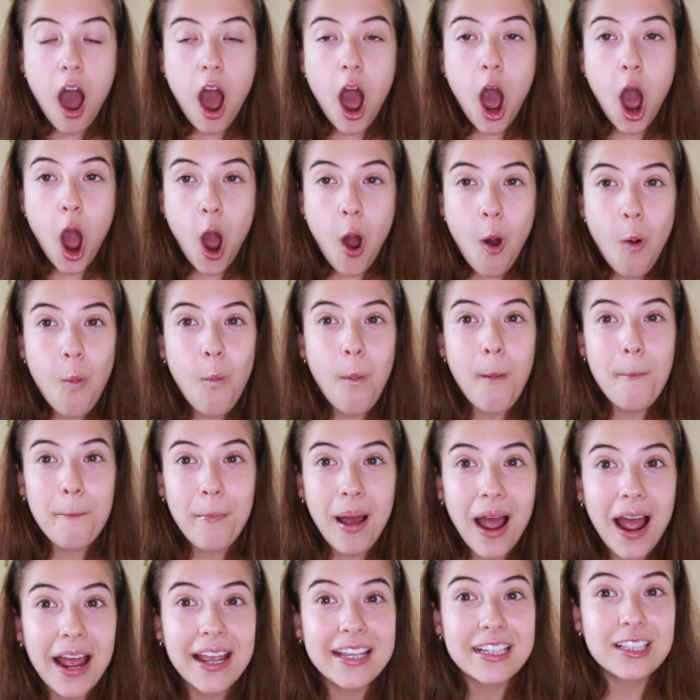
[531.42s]
oh
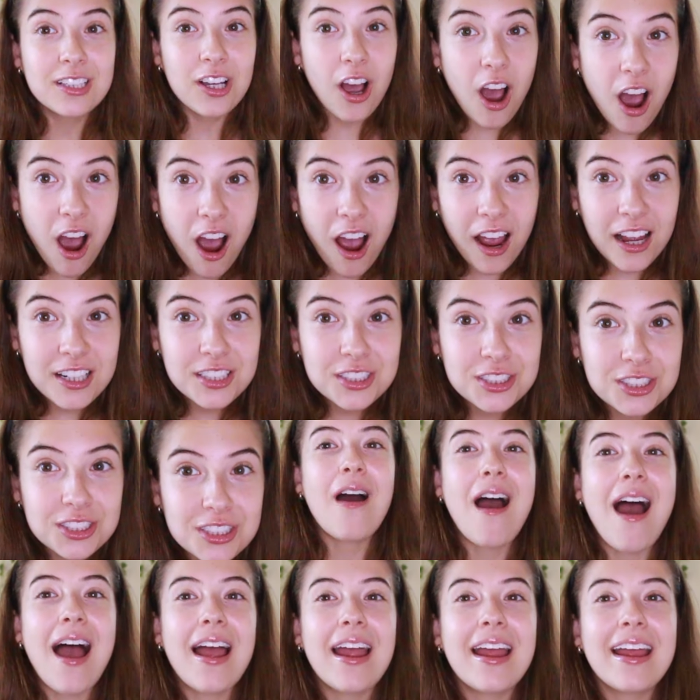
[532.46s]
my gosh.
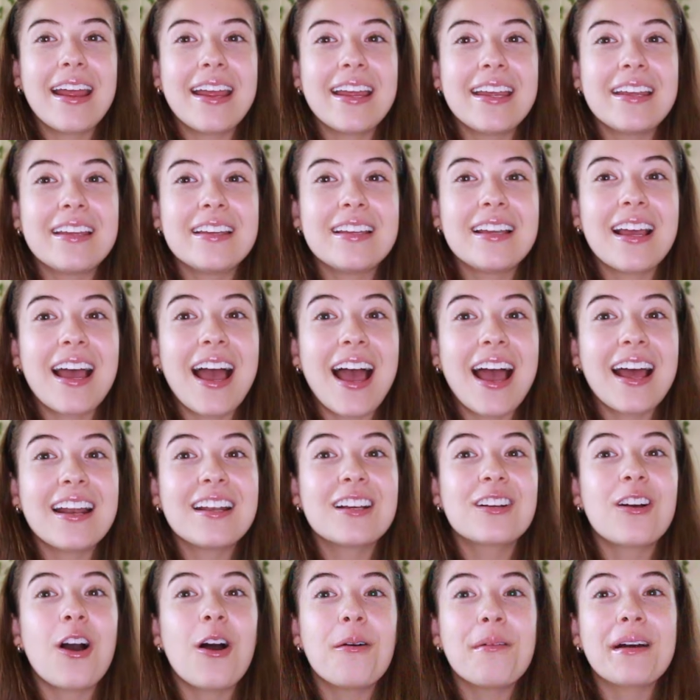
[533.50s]
I had
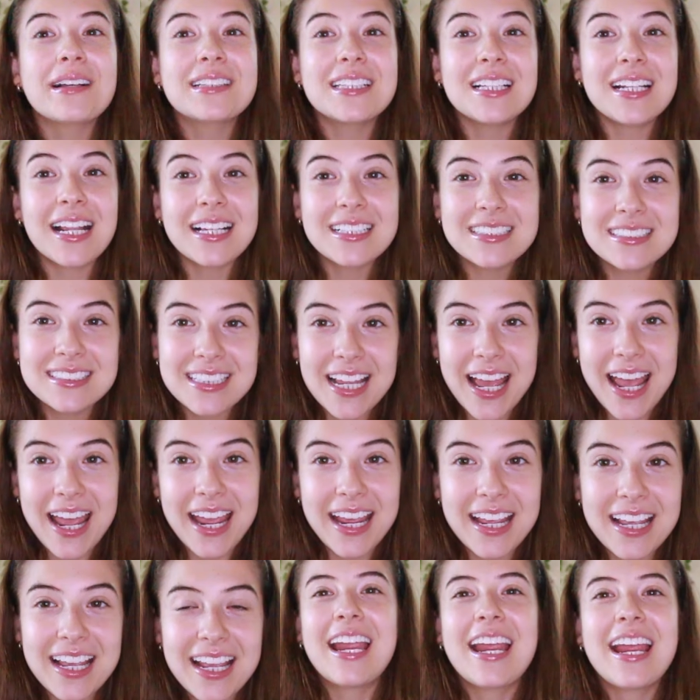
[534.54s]
a callback the next
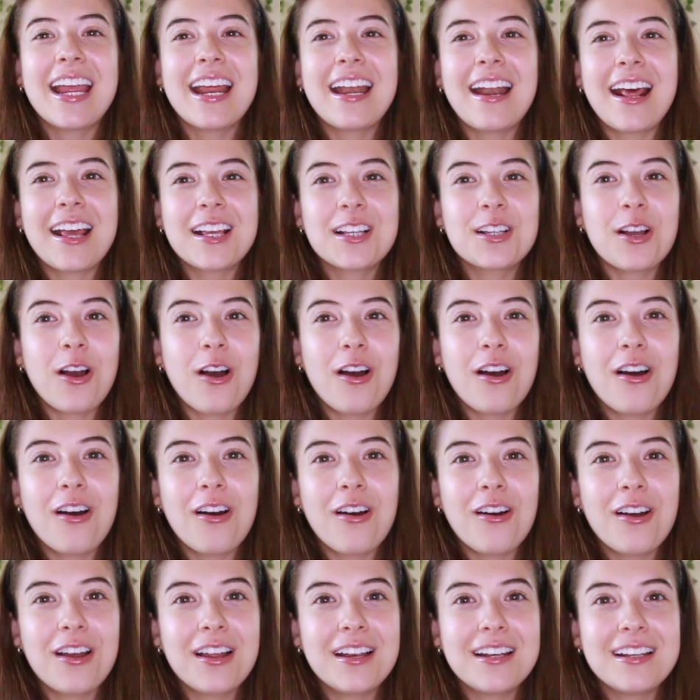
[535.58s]
day and I got
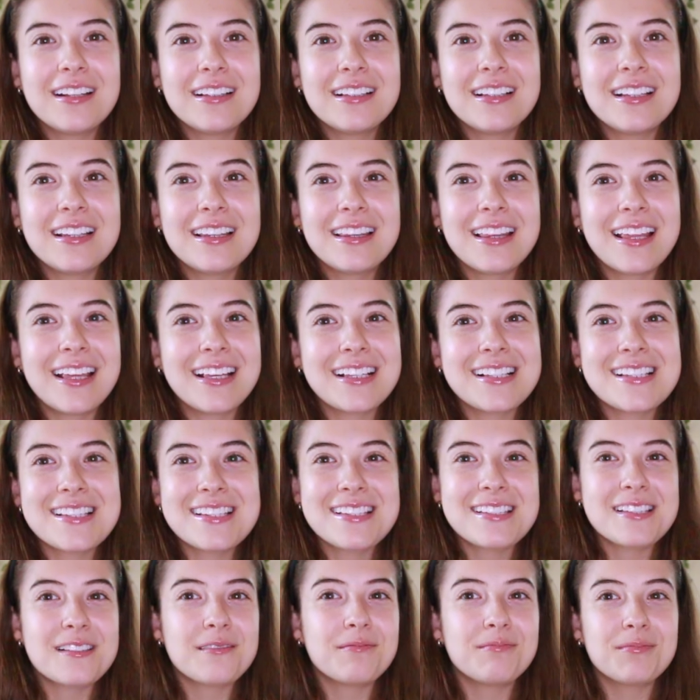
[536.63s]
on
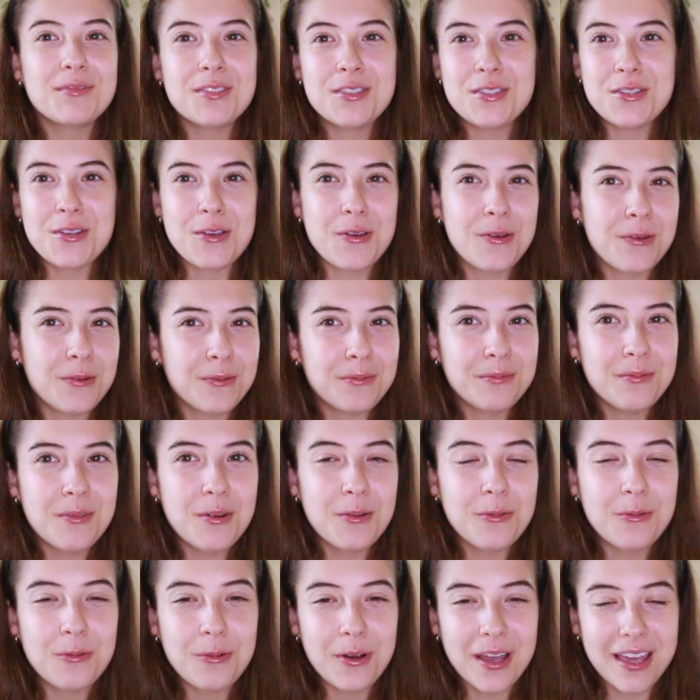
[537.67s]
this Zoom
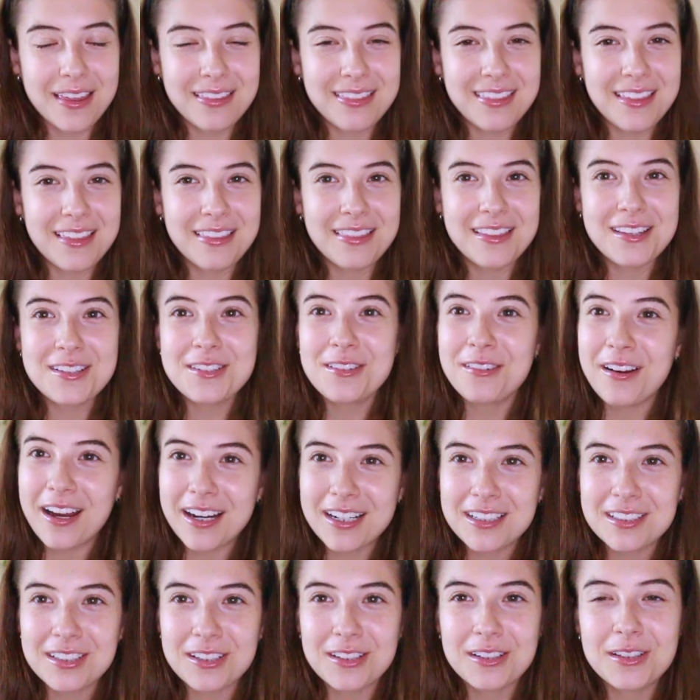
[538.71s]
with the
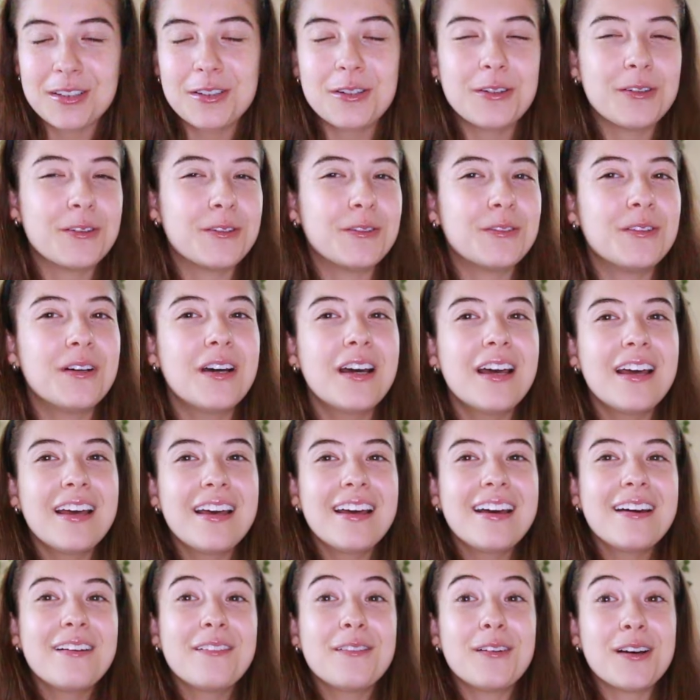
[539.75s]
director, who
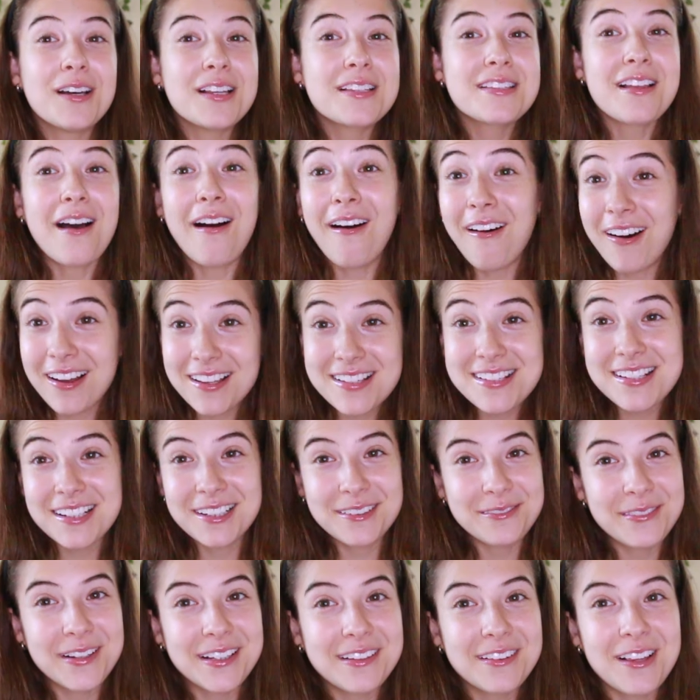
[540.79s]
was
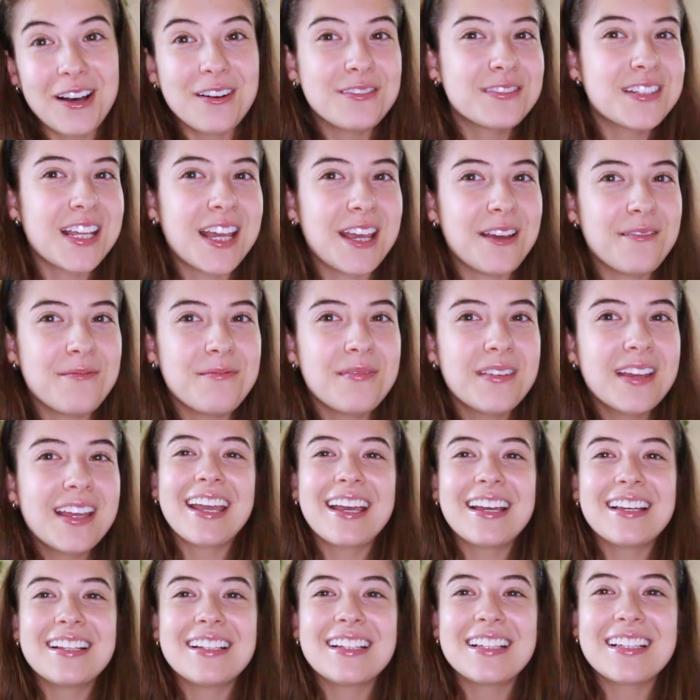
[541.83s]
awesome. I loved him.
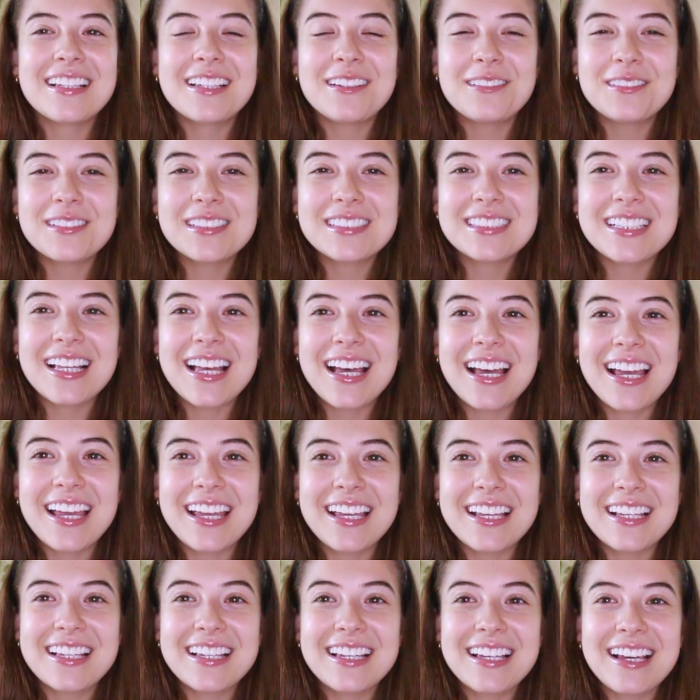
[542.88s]
And he was like,